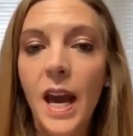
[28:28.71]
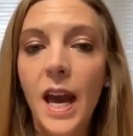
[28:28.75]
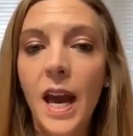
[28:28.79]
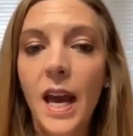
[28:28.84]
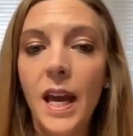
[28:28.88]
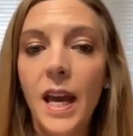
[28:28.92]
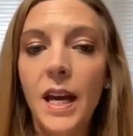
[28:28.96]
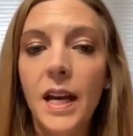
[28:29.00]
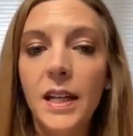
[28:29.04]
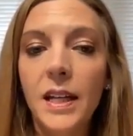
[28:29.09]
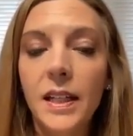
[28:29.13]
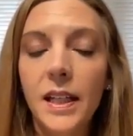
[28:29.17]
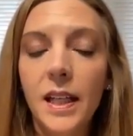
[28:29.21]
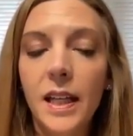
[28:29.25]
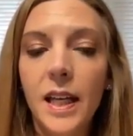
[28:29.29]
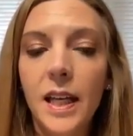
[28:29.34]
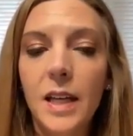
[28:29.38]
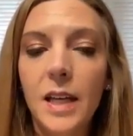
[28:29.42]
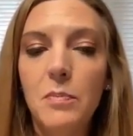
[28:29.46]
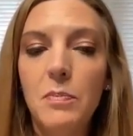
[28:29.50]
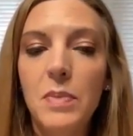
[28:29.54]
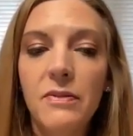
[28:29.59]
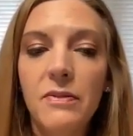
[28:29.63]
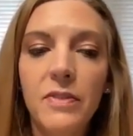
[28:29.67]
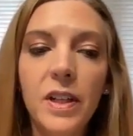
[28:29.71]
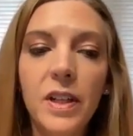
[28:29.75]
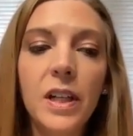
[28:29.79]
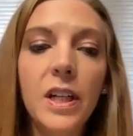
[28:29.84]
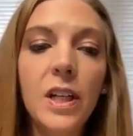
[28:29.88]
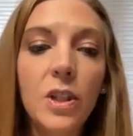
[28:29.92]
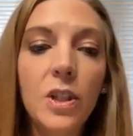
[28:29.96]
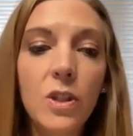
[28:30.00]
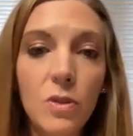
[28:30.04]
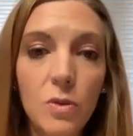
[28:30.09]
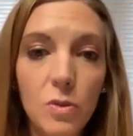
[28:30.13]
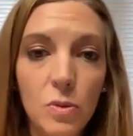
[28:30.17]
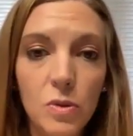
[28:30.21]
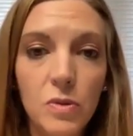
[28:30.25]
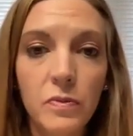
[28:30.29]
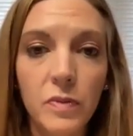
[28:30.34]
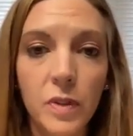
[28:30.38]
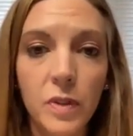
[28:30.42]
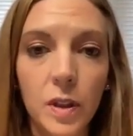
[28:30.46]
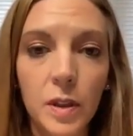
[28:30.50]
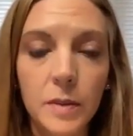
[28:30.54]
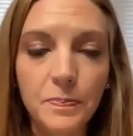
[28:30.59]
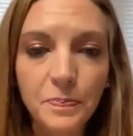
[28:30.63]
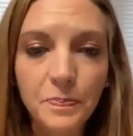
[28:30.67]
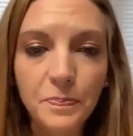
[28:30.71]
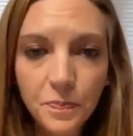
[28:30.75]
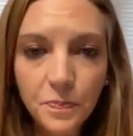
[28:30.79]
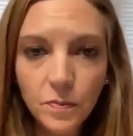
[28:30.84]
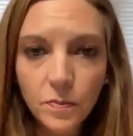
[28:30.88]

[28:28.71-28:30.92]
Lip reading: and can be very useful.